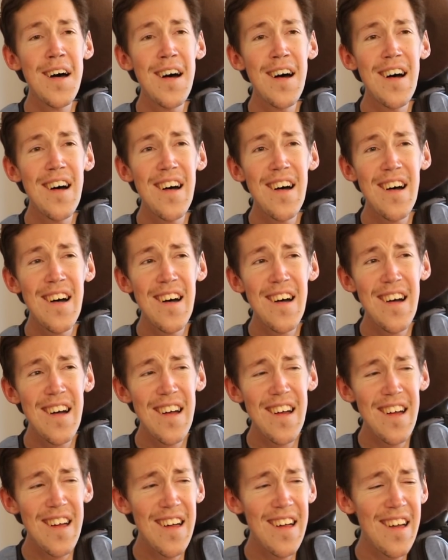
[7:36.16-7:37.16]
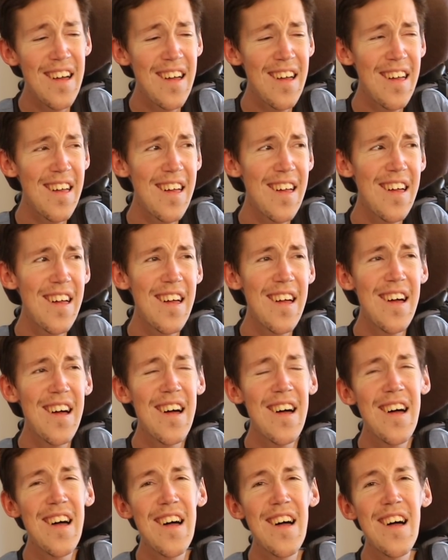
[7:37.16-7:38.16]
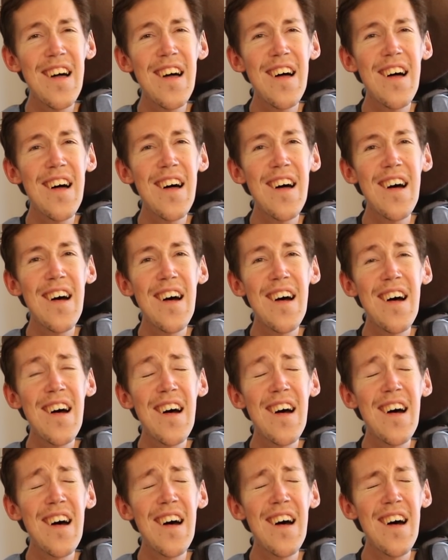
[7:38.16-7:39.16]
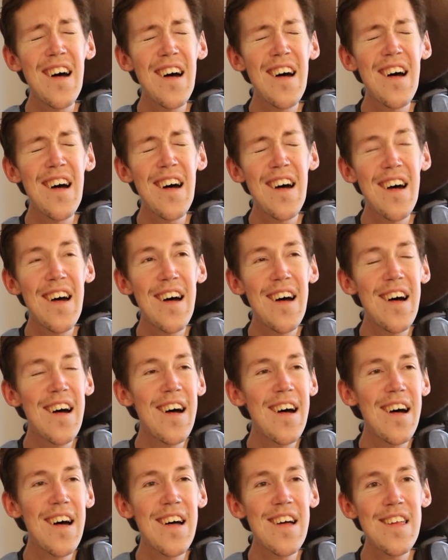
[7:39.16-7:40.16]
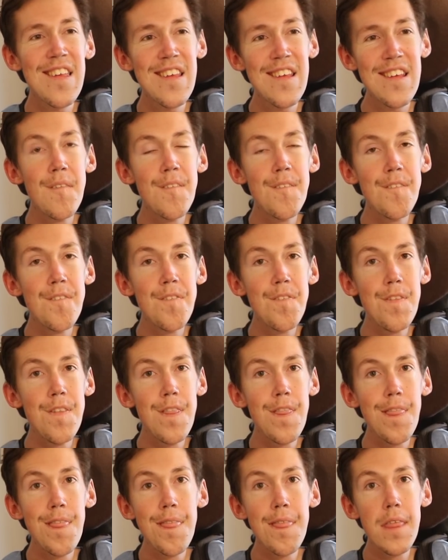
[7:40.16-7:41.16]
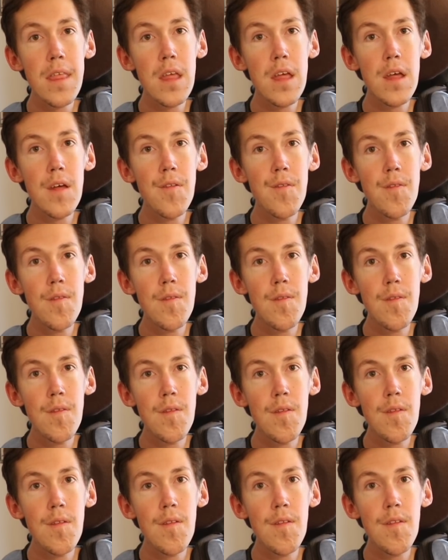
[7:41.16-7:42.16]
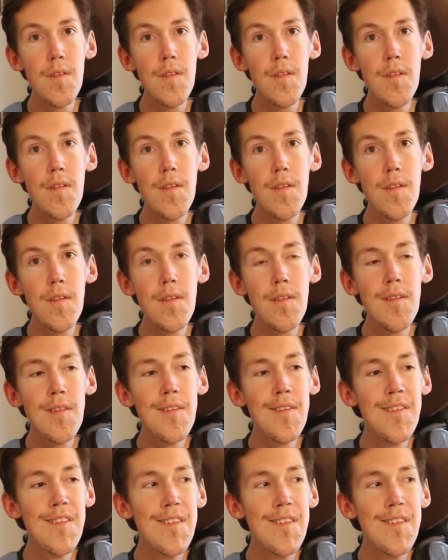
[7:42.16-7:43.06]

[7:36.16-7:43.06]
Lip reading: (silent)